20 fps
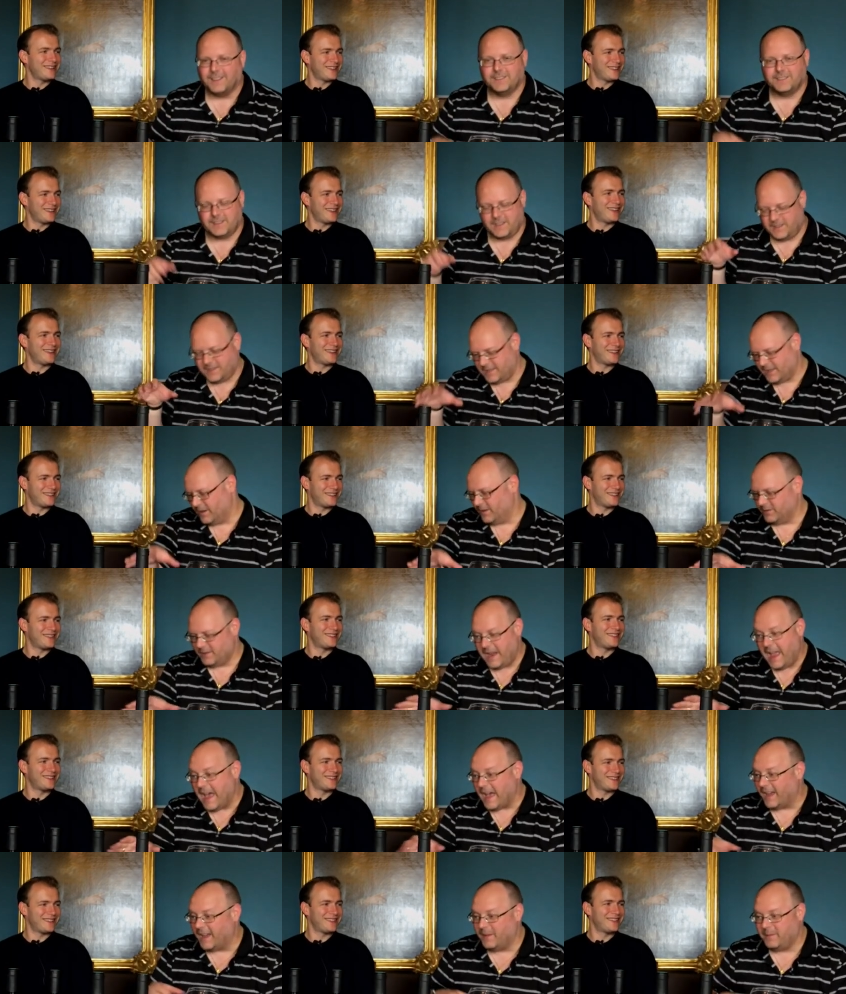Speaker 1: And so
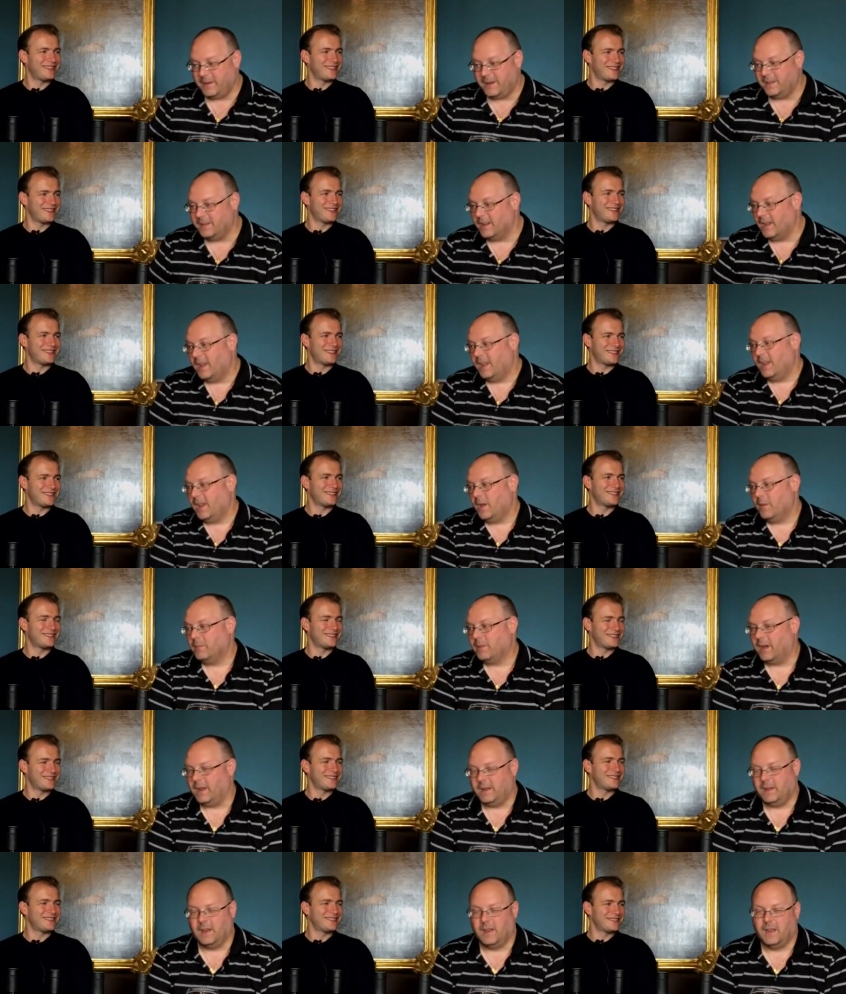yeah, I mean,
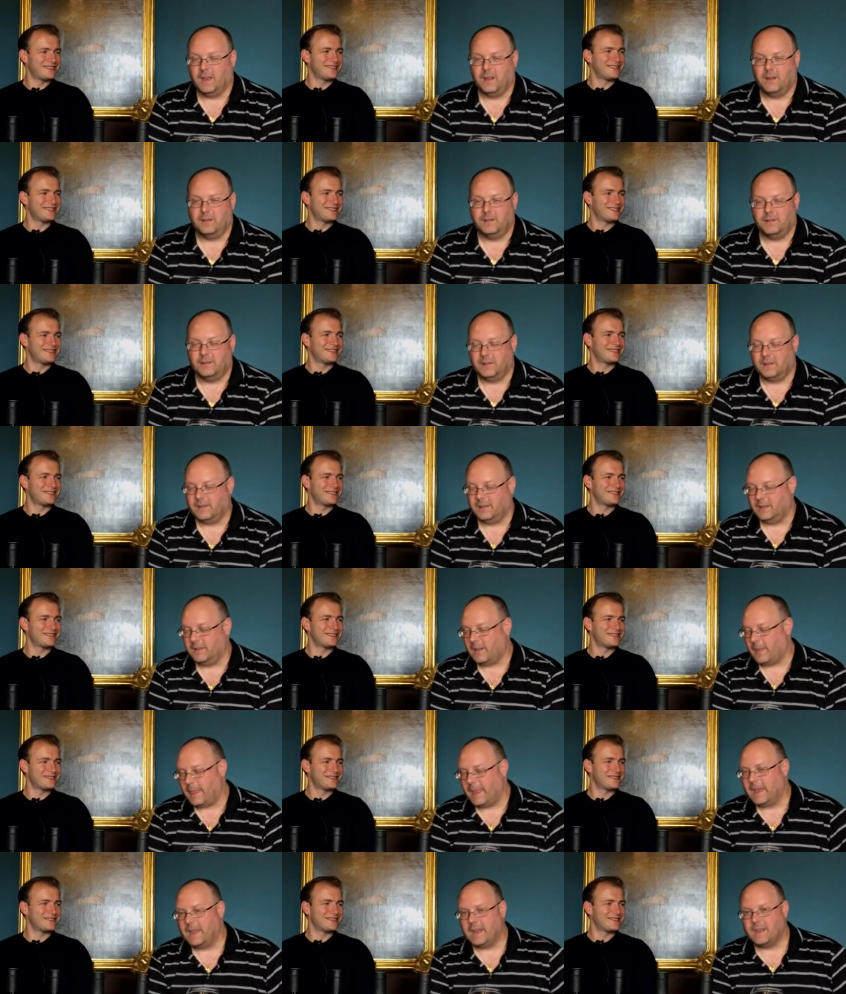but uh,
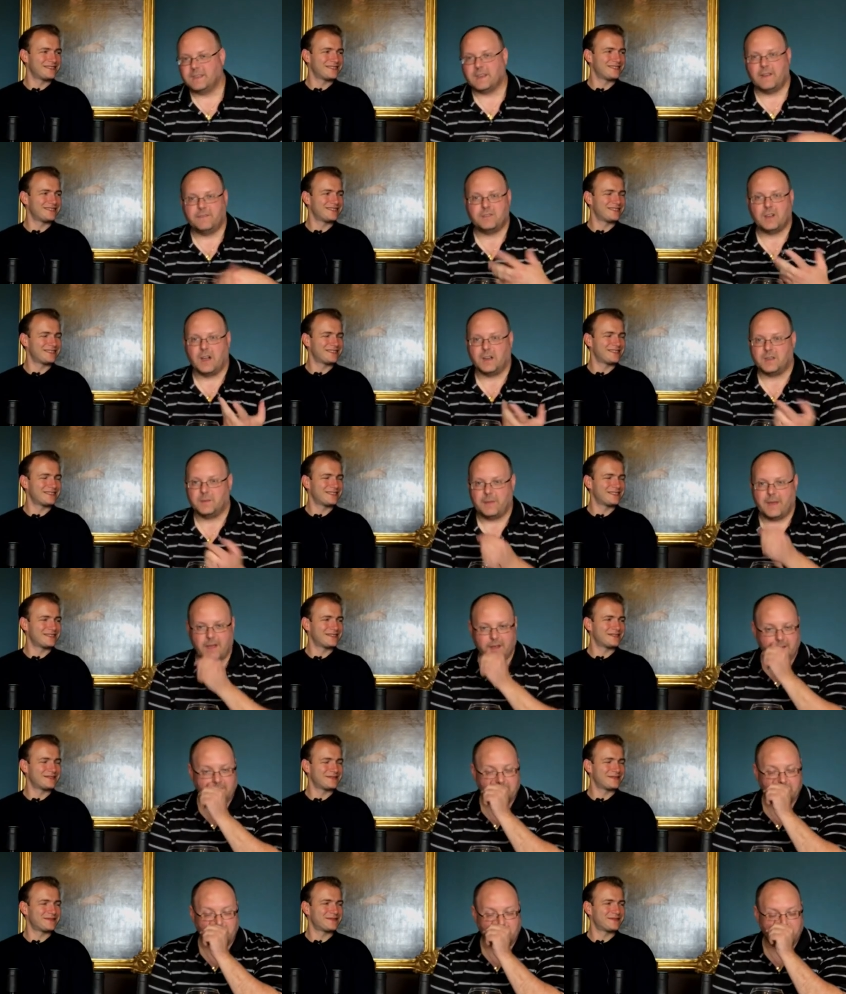as I've talked about
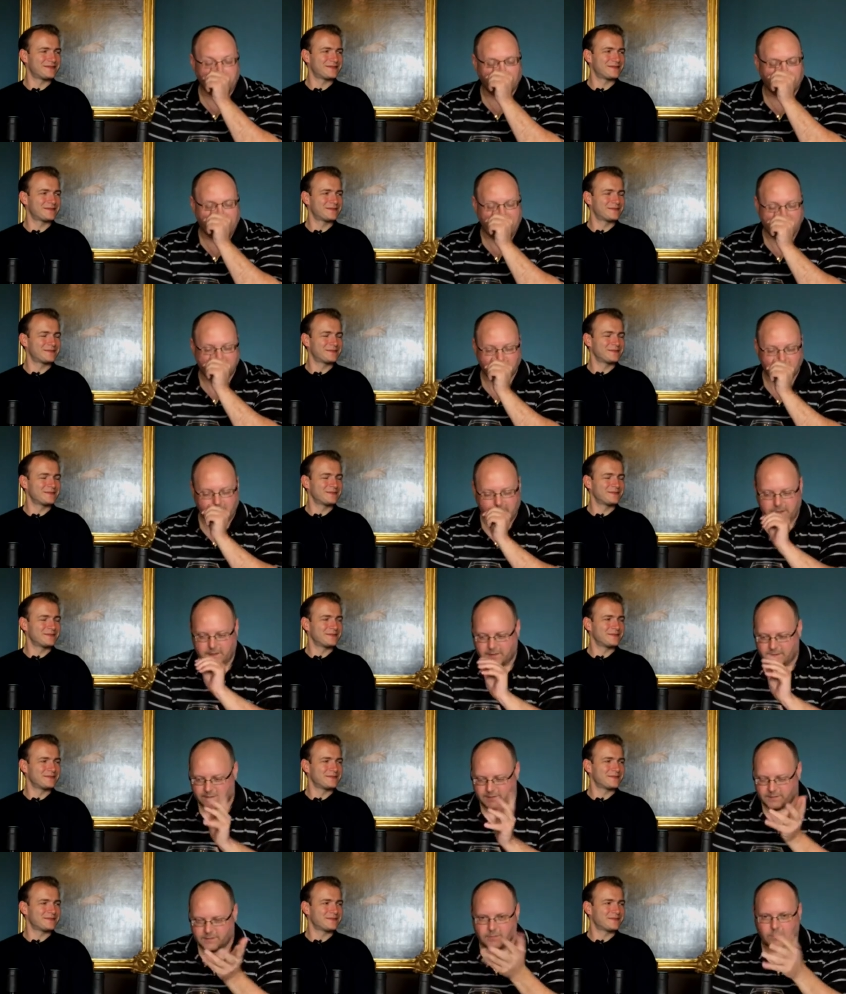in in the last
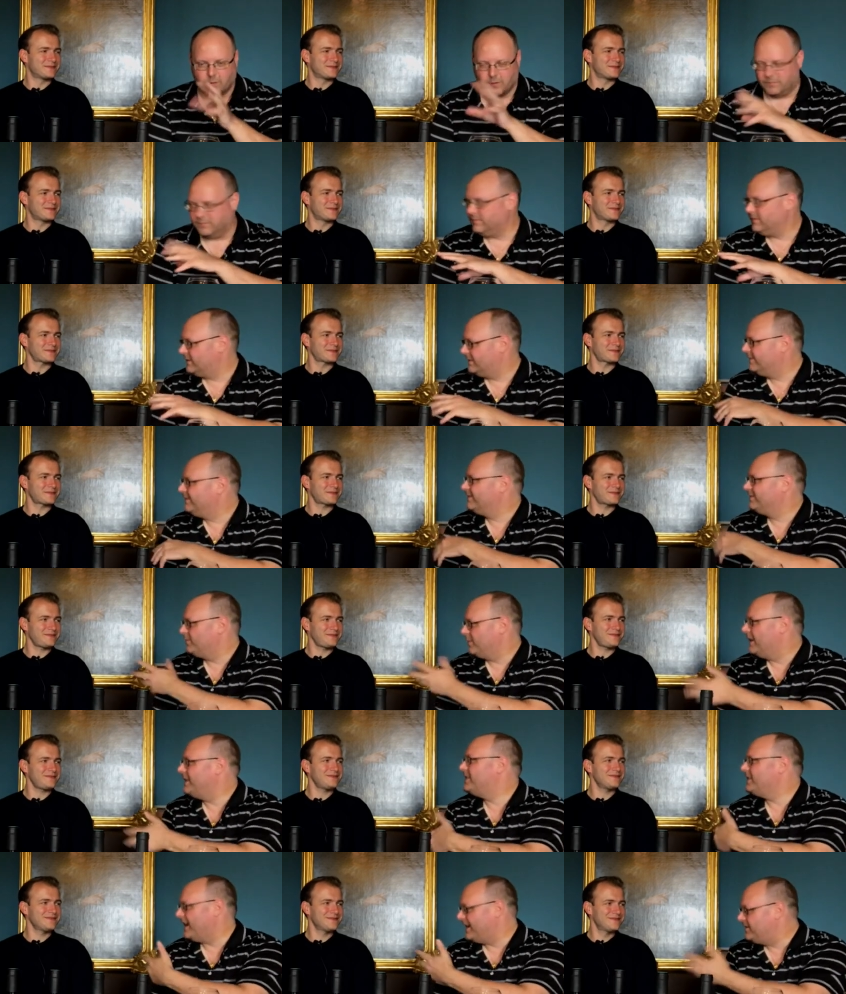week's or
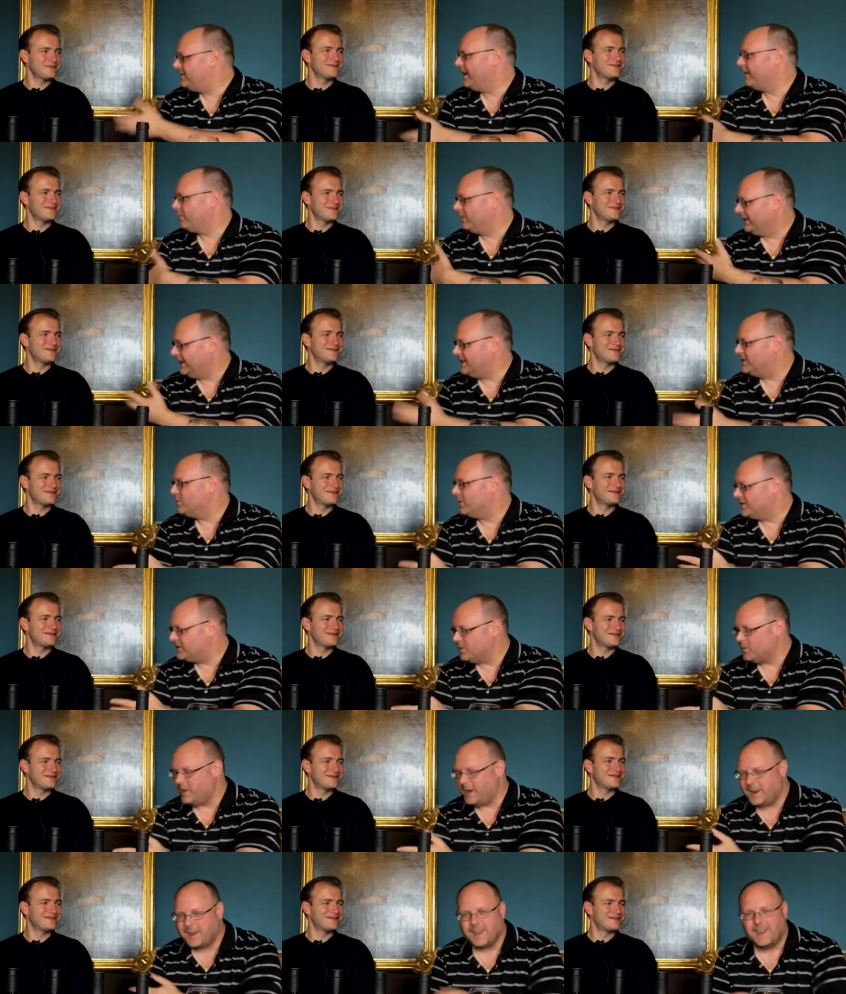I, I release once a
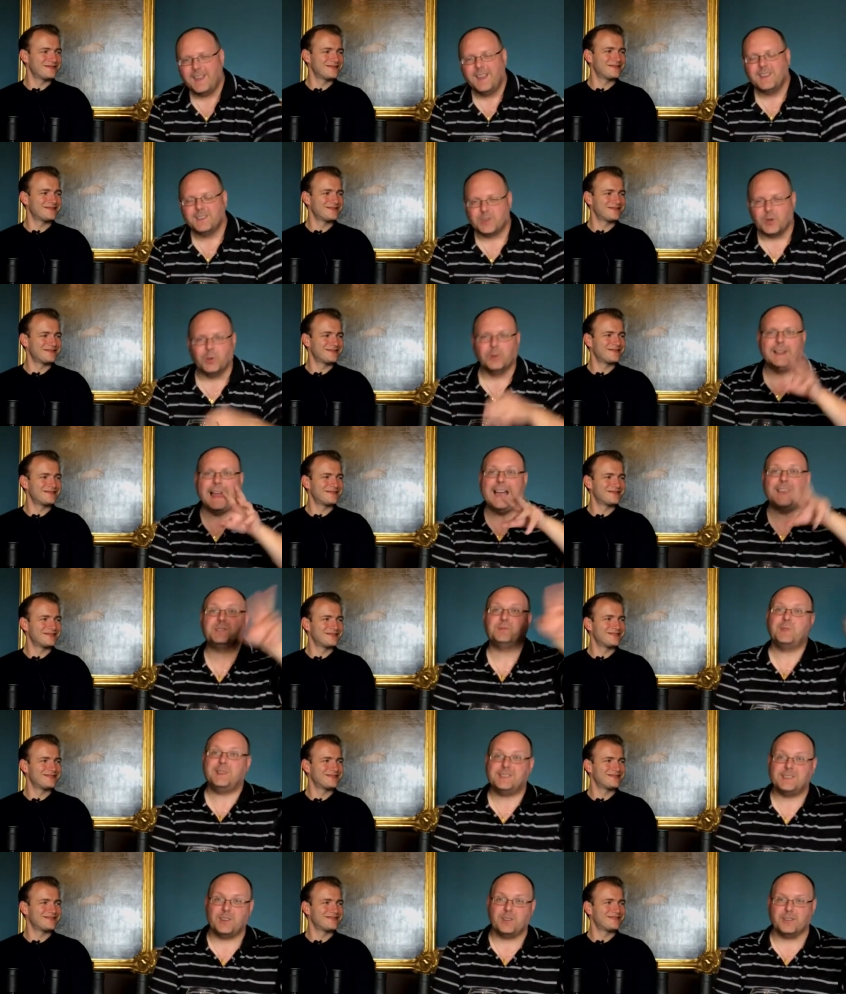week. Mm. So last
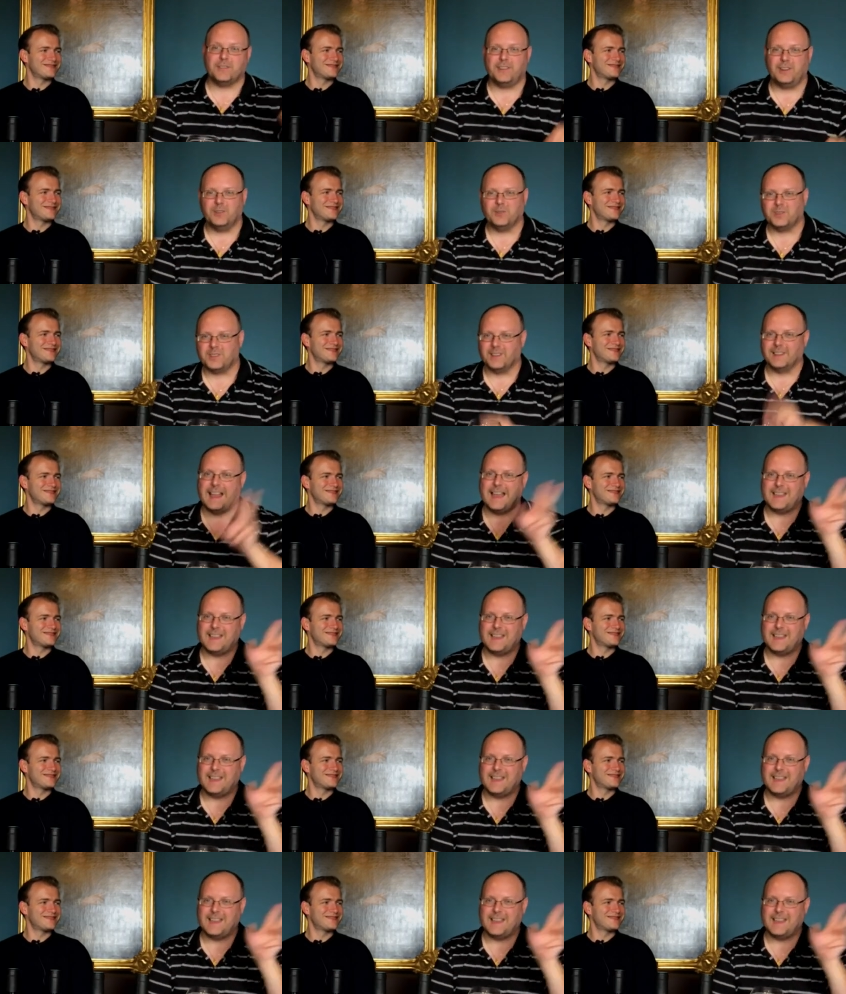week's interview or the